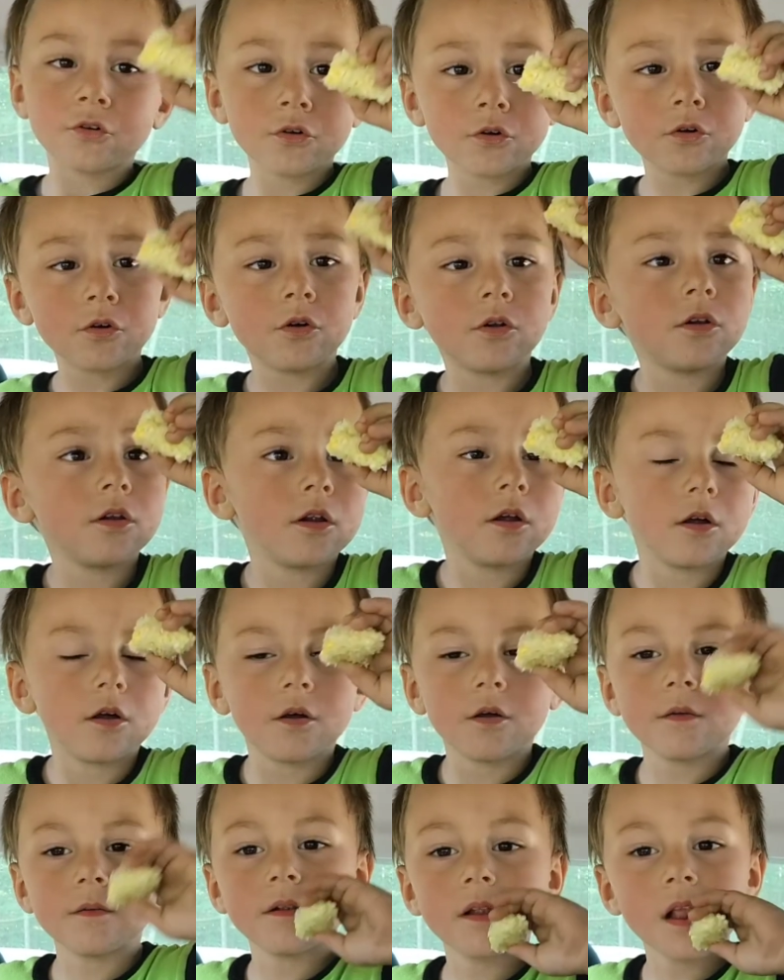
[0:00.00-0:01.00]
Do you still
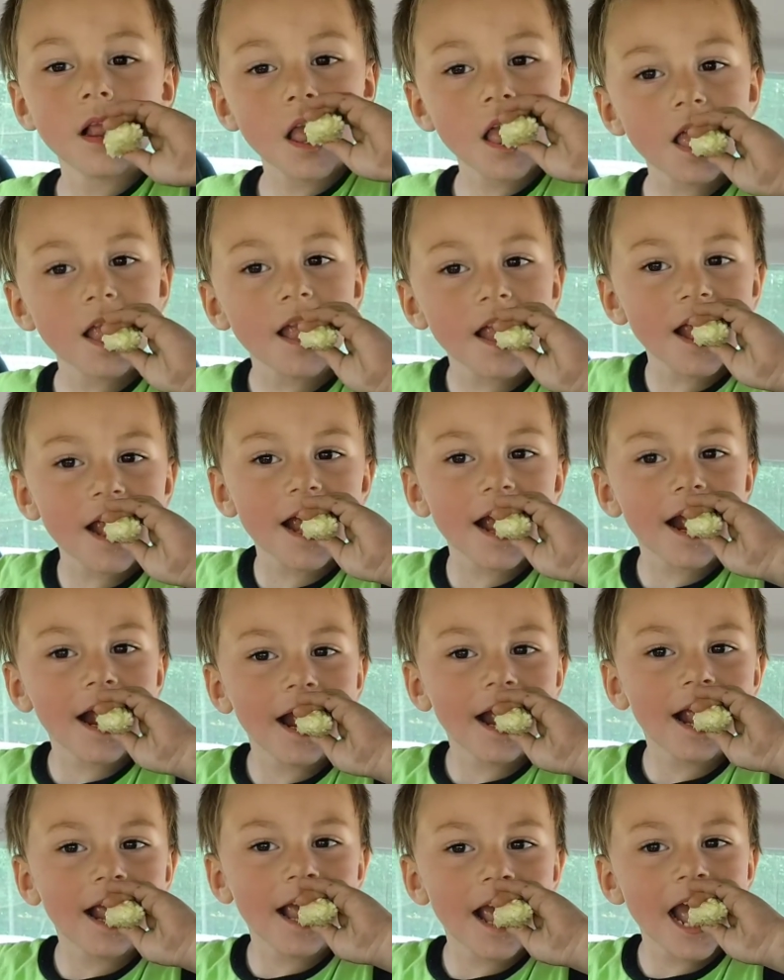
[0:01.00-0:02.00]
like it?
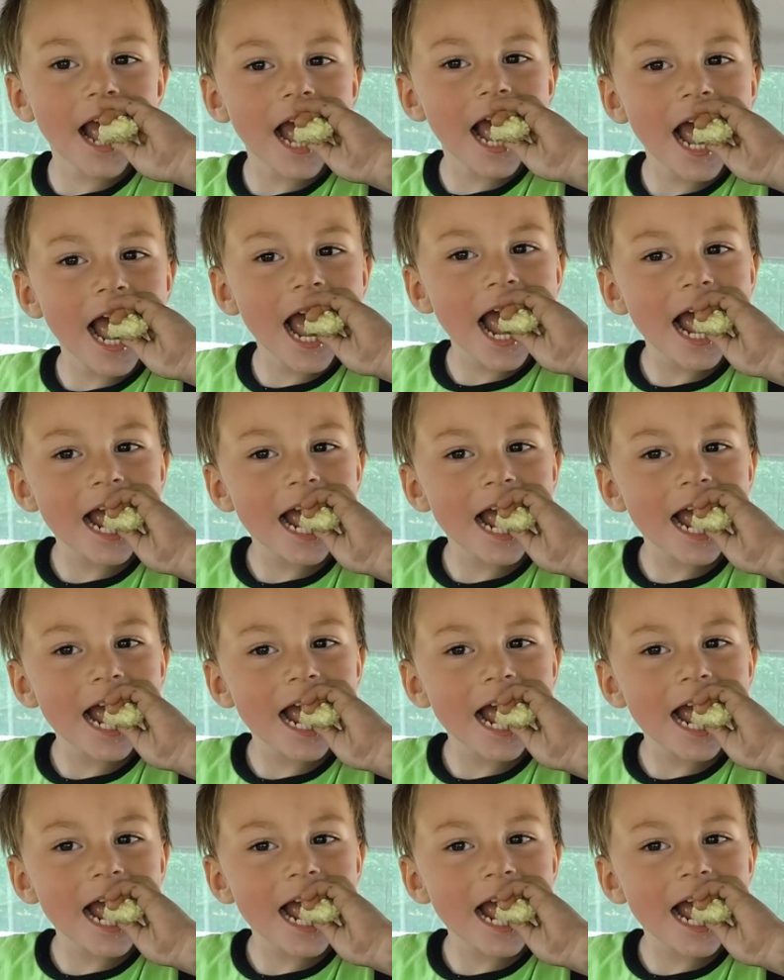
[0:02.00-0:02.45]
Yeah?